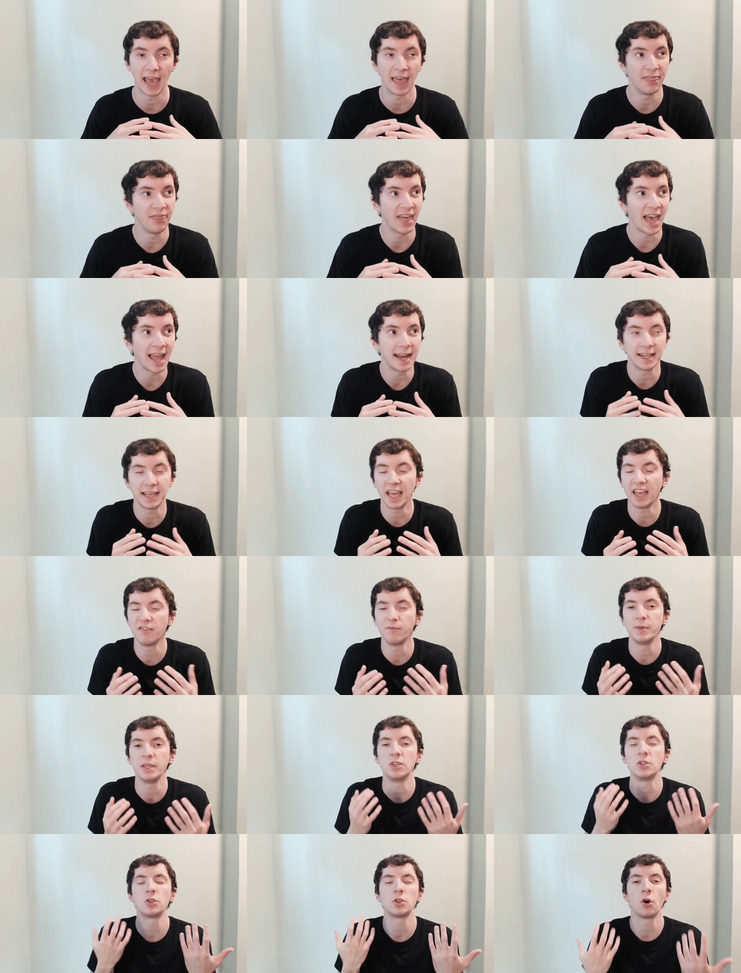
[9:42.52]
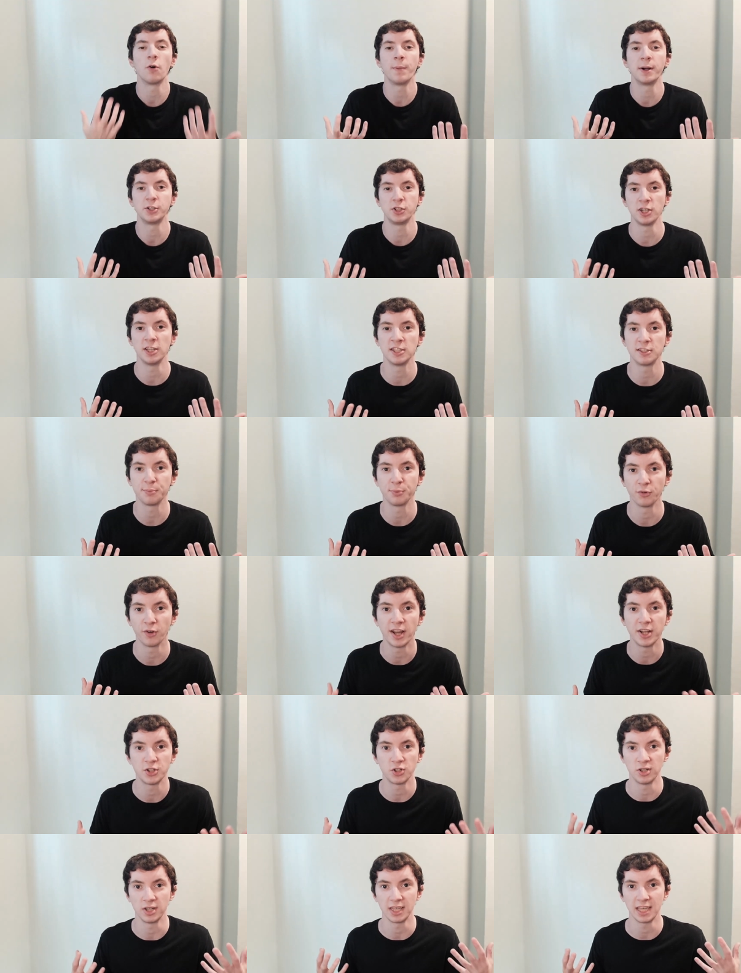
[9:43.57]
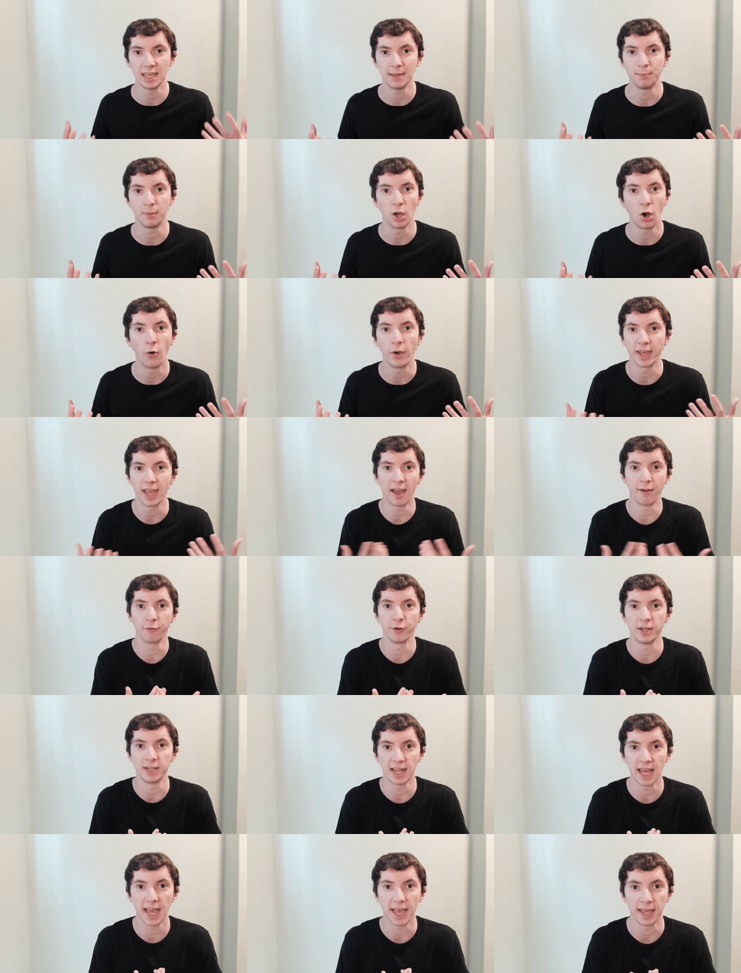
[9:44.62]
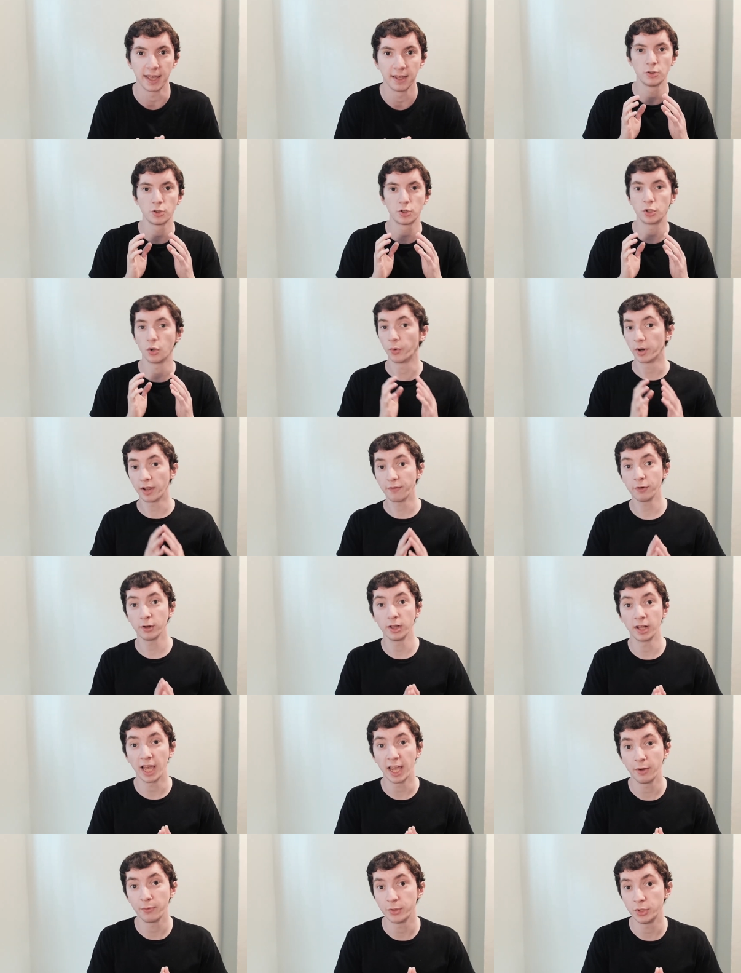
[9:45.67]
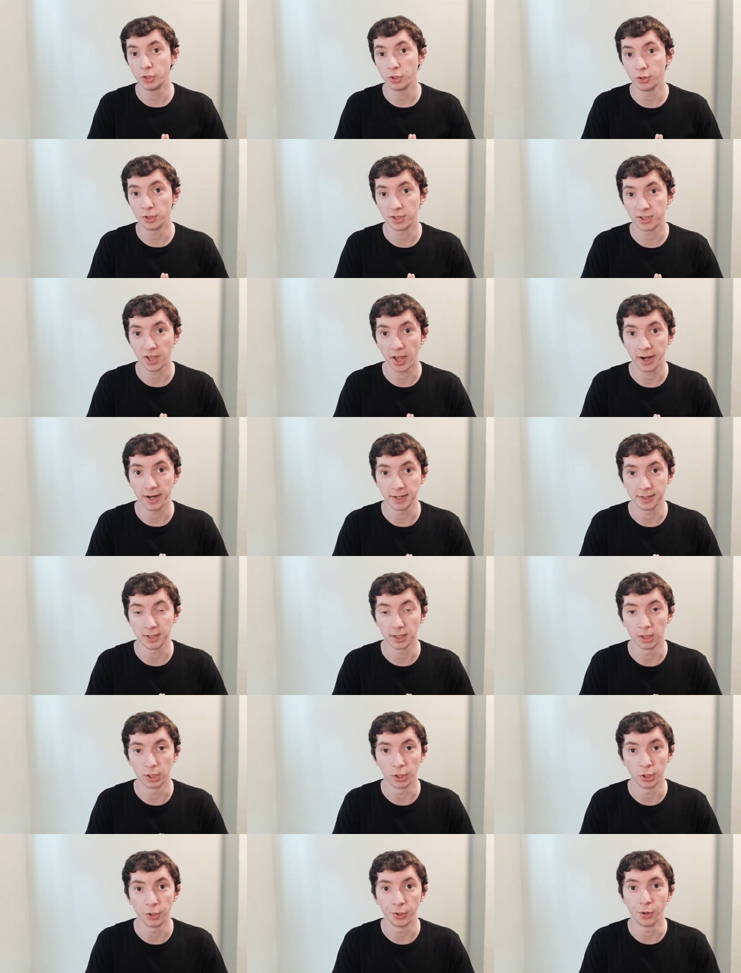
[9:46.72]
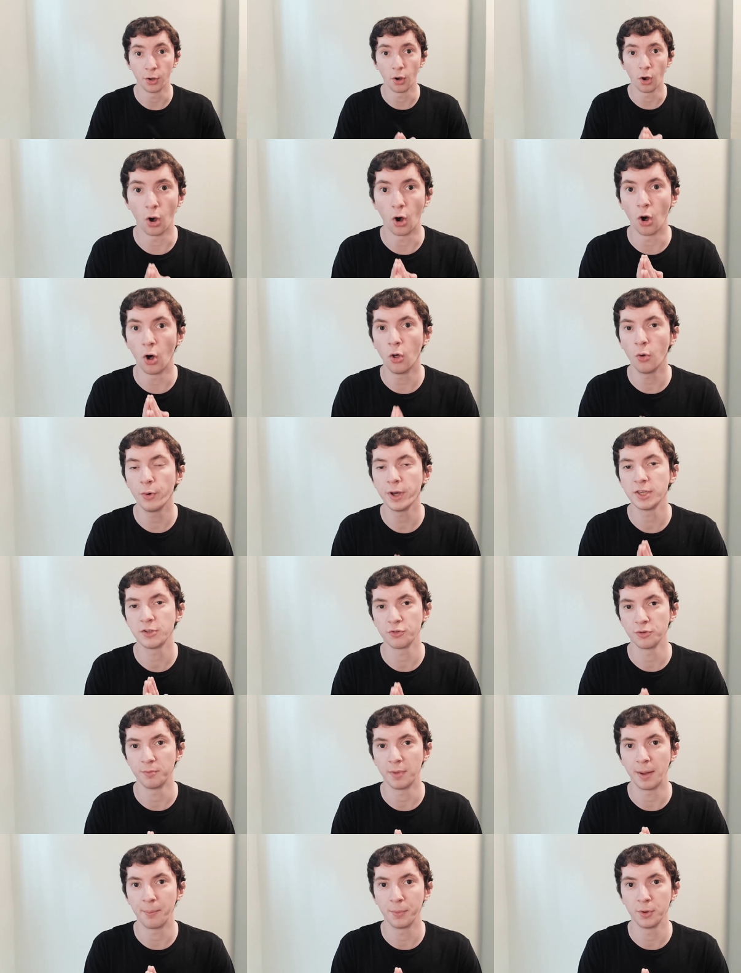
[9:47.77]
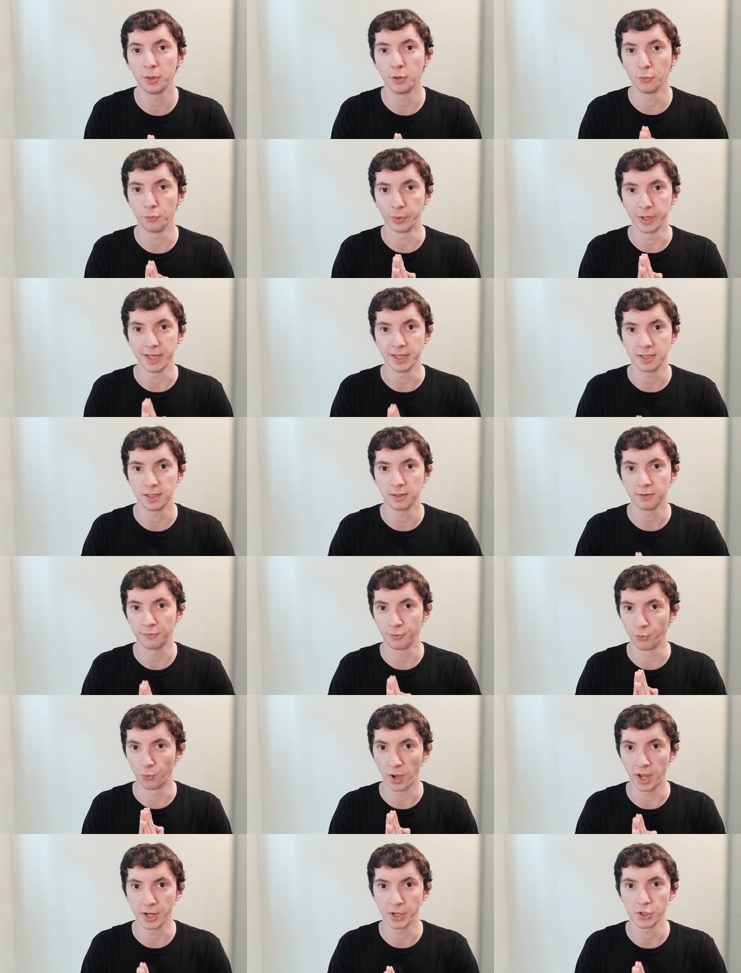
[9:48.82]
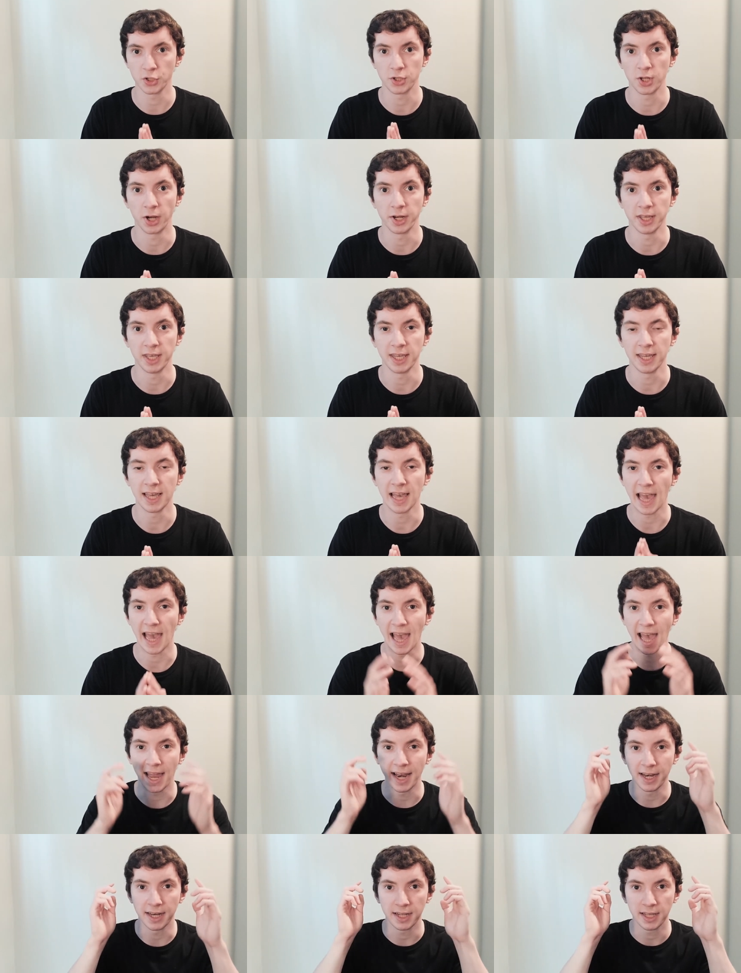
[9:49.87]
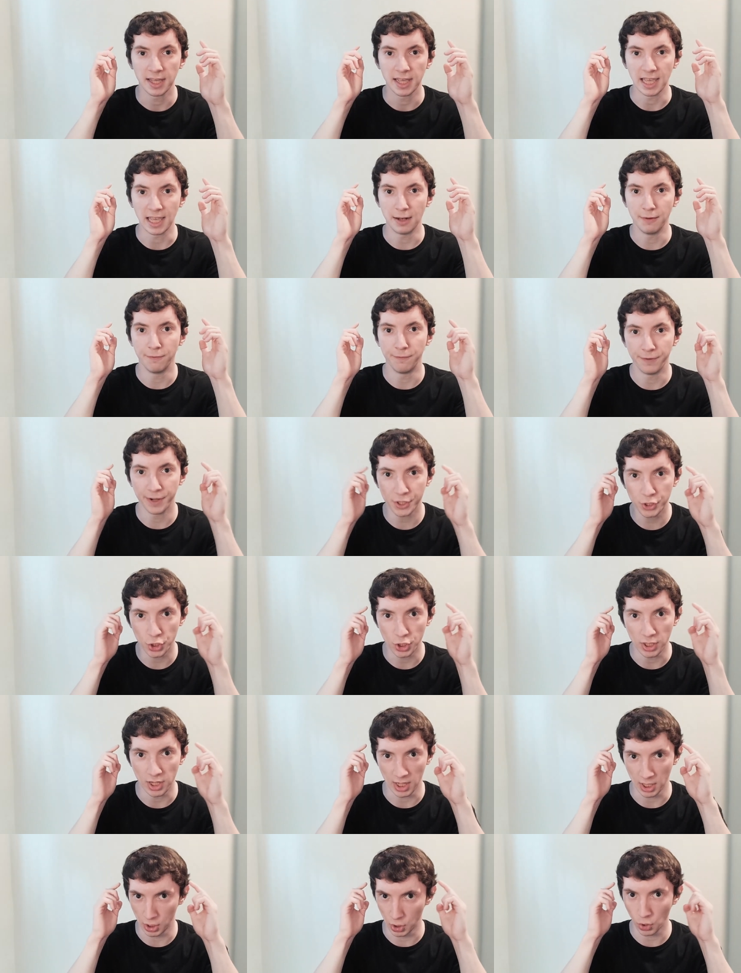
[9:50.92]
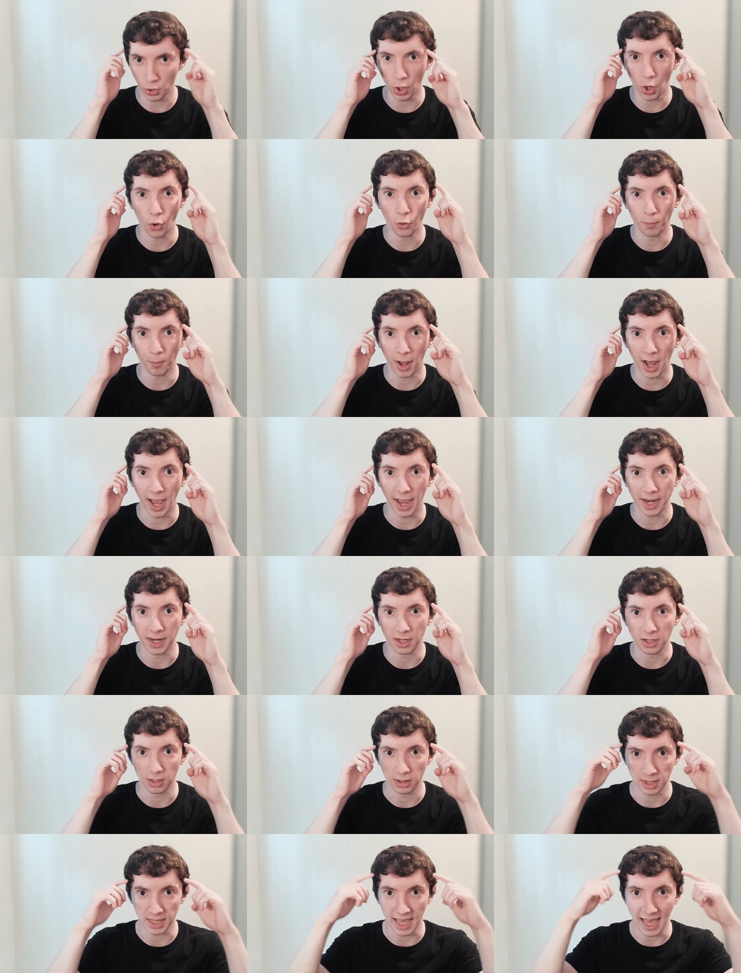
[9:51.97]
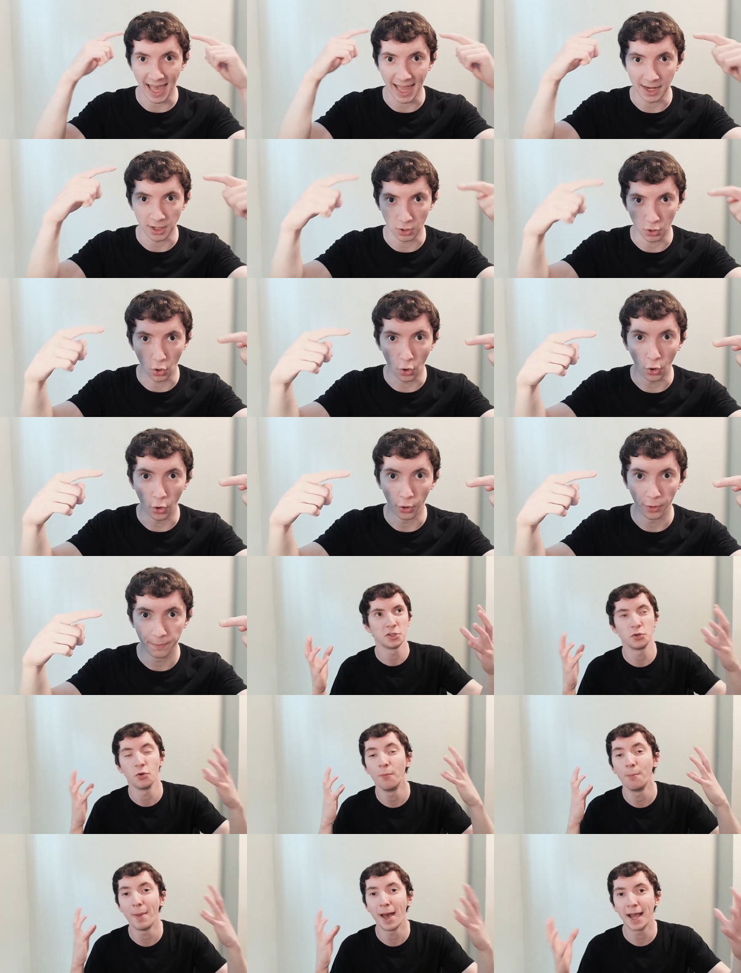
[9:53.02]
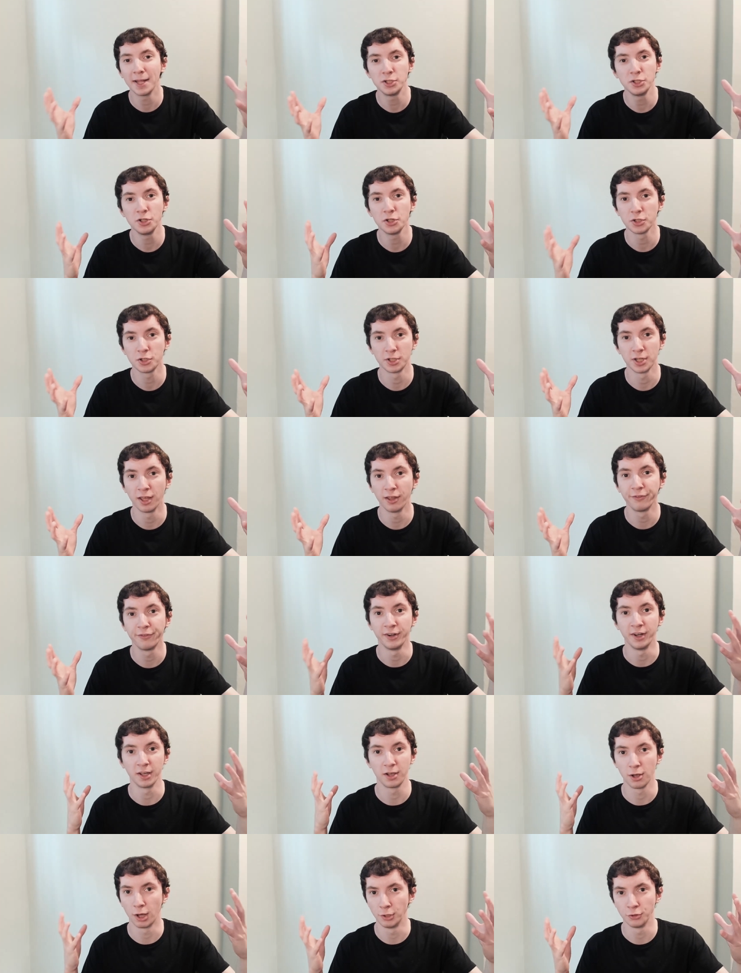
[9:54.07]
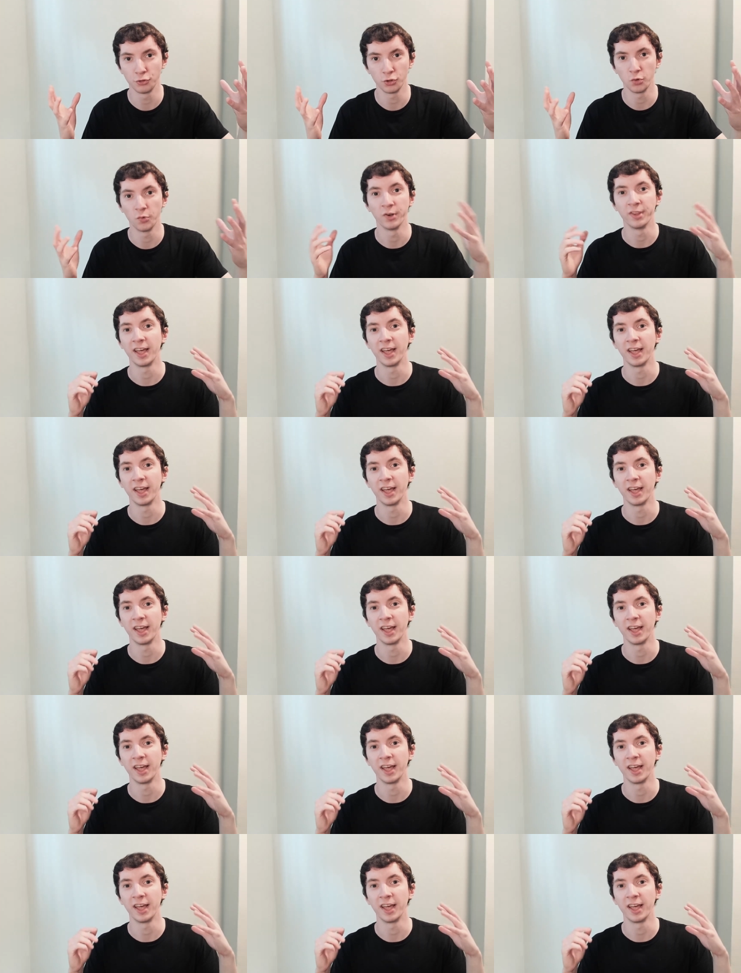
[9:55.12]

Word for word: and that gave me so much inspiration to keep going every day. So whatever language you're deciding to learn, always remember the reasons for why you're studying and envision in your own mind the end goal. So imagine yourself in a country where